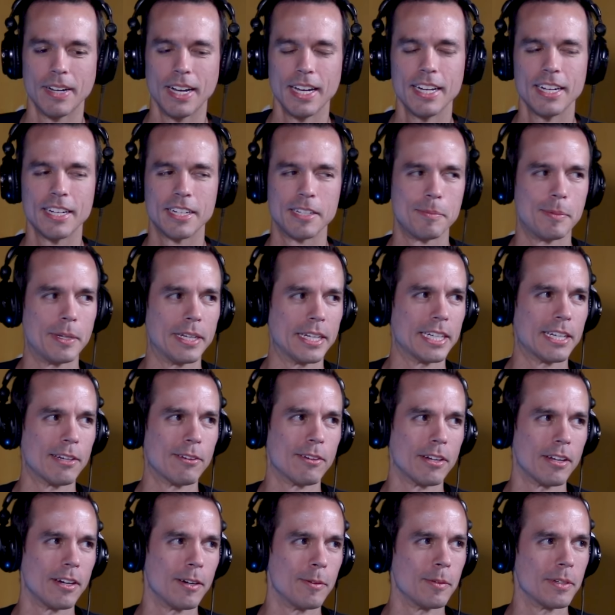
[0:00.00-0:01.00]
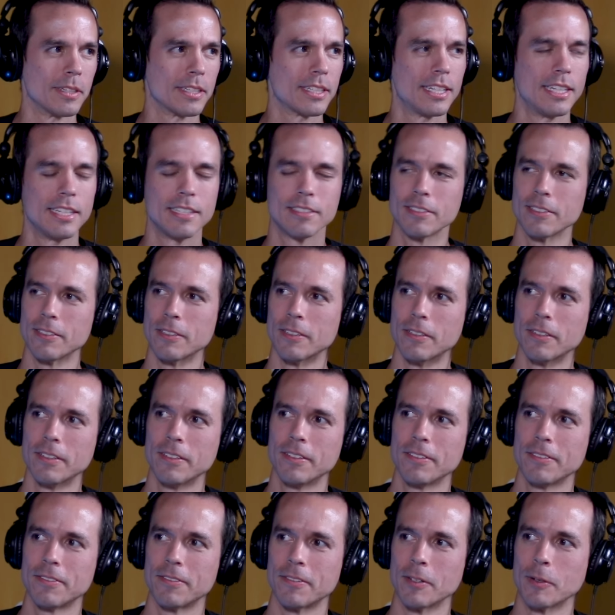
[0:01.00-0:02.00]
I had a debate going on with Kiesel
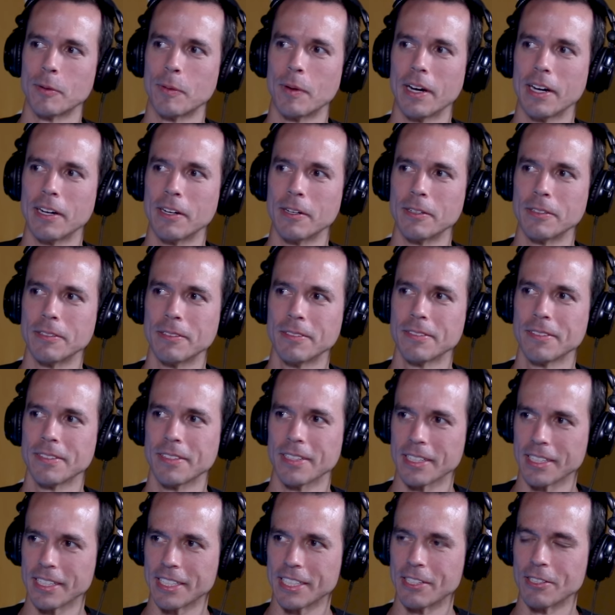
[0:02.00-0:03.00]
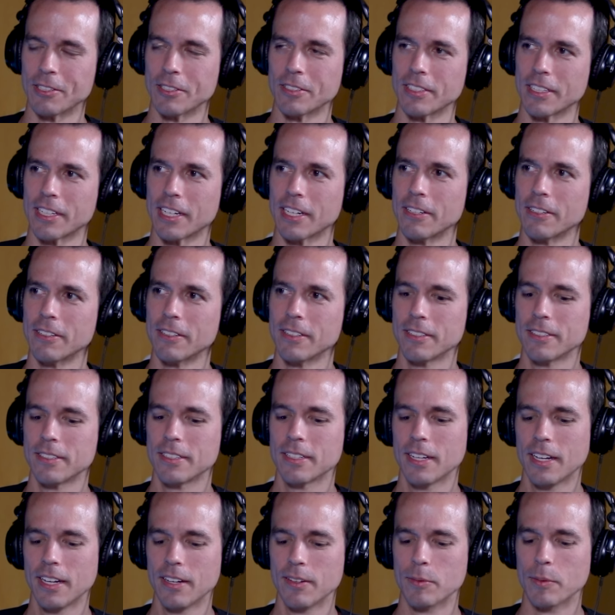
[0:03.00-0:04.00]
for a while, like years ago,
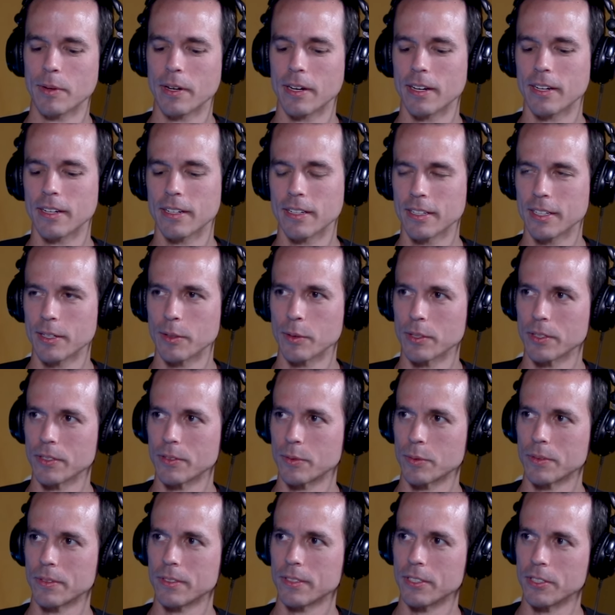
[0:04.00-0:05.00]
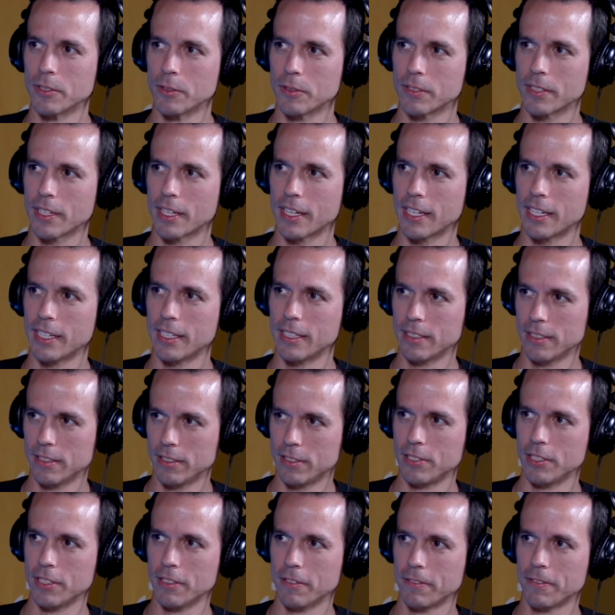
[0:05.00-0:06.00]
where it was, do you say
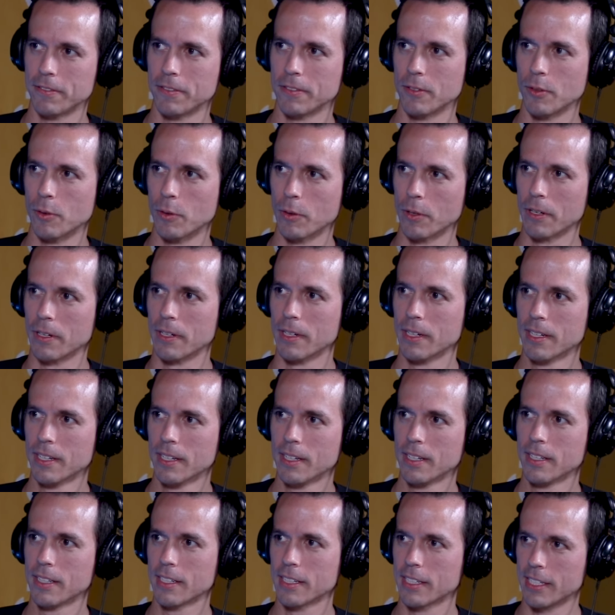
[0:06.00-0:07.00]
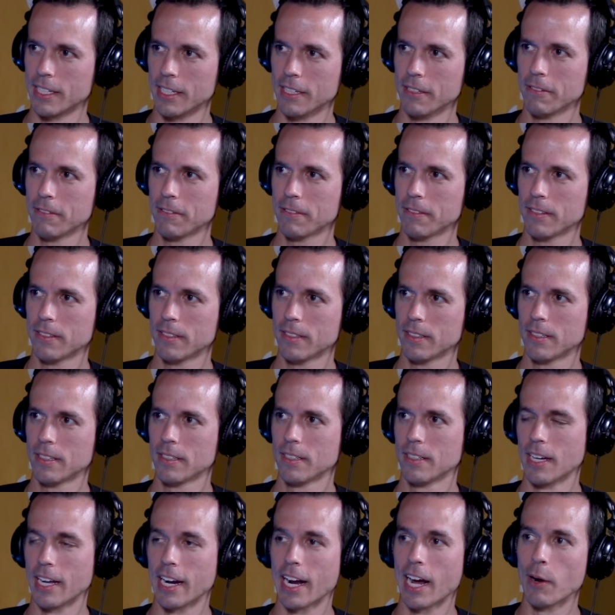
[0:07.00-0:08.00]
GIF or GIF?
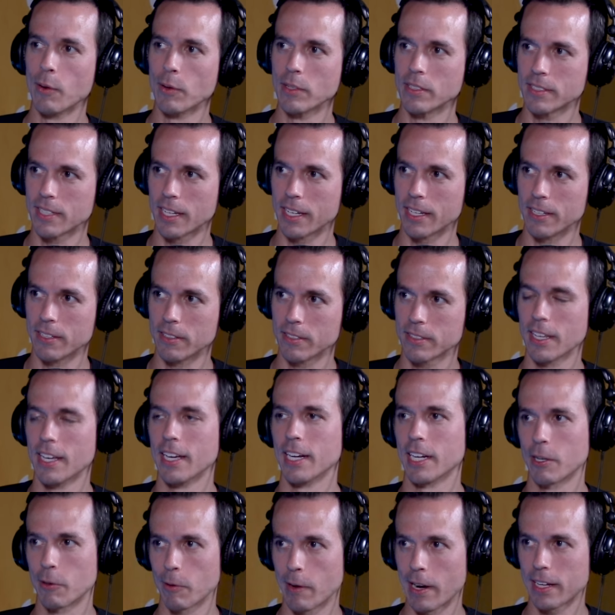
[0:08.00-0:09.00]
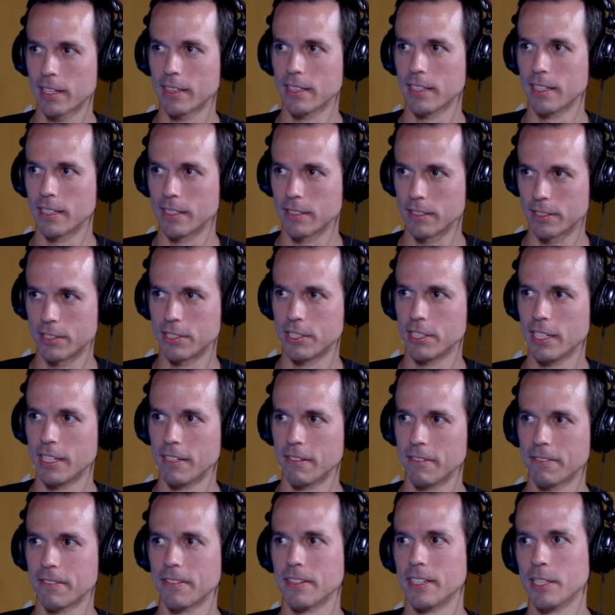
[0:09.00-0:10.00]
And I would say you say it correctly as
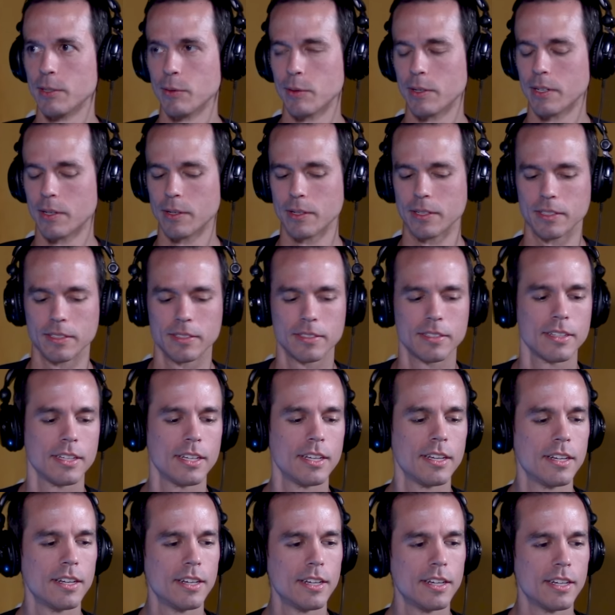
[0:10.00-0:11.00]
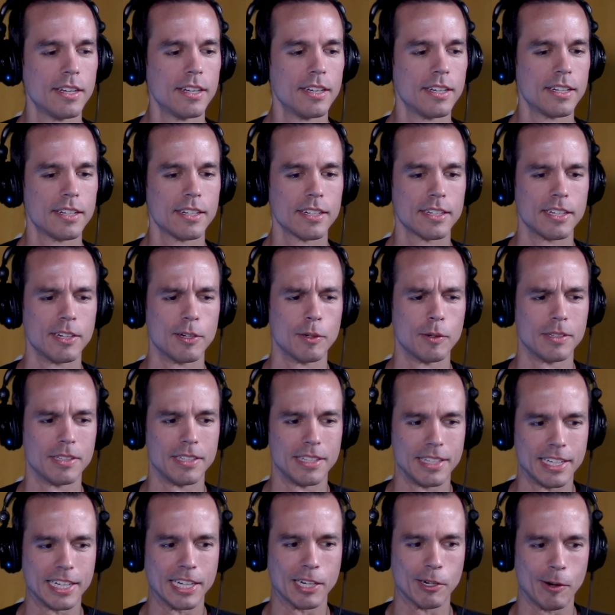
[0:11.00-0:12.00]
GIF, and he would always go with
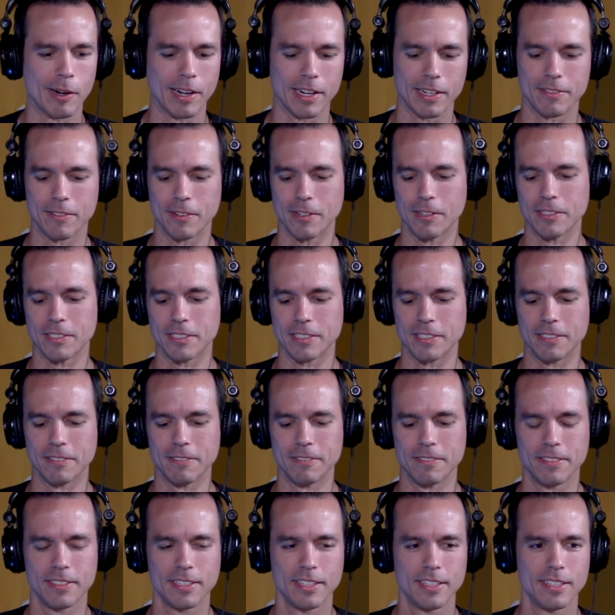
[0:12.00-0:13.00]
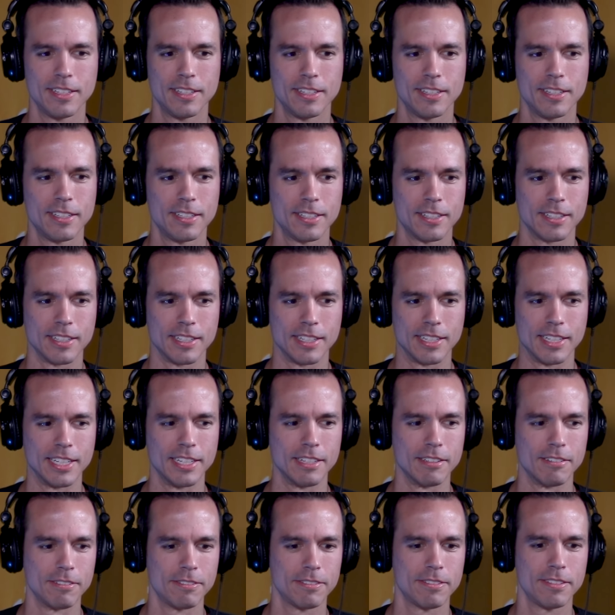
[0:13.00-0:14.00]
the incorrect version of
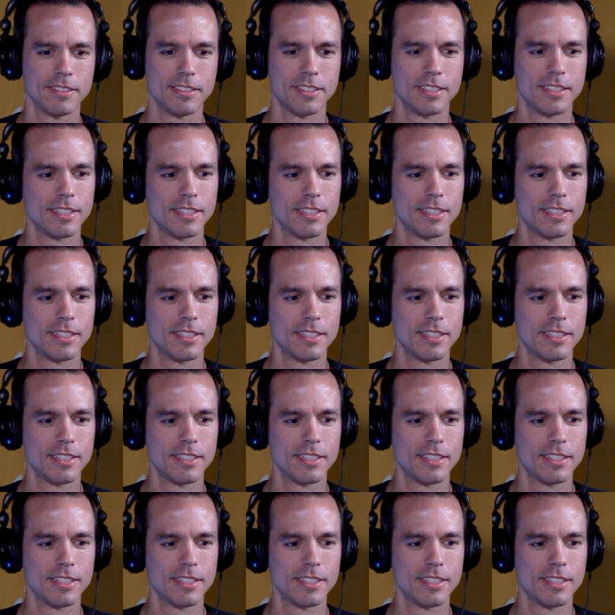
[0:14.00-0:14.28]
GIF.